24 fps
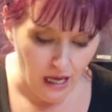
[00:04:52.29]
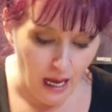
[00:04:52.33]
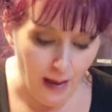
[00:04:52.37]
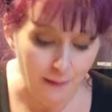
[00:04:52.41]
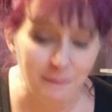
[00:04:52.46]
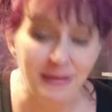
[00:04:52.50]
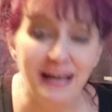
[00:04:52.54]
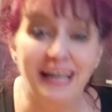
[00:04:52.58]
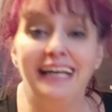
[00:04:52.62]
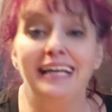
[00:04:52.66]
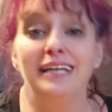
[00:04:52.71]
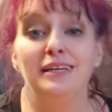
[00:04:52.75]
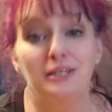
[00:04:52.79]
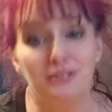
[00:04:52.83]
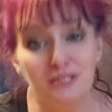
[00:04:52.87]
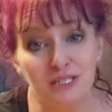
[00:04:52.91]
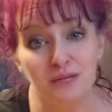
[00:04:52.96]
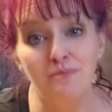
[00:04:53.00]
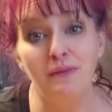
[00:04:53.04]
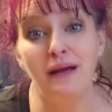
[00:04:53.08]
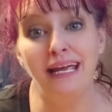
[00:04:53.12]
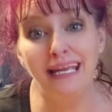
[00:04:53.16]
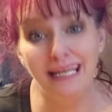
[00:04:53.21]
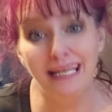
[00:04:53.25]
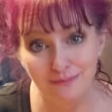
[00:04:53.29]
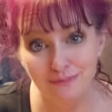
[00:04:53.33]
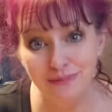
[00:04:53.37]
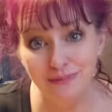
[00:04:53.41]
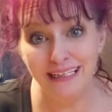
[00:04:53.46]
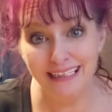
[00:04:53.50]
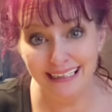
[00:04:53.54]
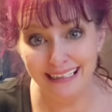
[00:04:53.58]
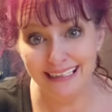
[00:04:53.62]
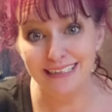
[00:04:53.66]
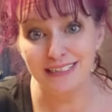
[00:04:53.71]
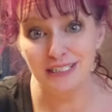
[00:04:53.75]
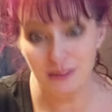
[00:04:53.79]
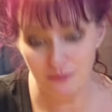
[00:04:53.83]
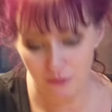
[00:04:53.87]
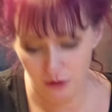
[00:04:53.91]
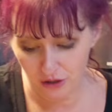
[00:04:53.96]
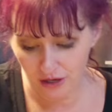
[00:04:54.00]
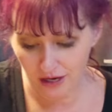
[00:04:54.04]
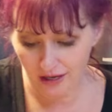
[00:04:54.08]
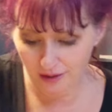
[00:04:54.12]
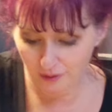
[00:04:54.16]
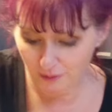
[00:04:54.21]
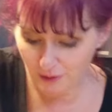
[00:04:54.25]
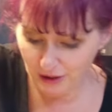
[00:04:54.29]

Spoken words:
A band. There's a band playing tomorrow night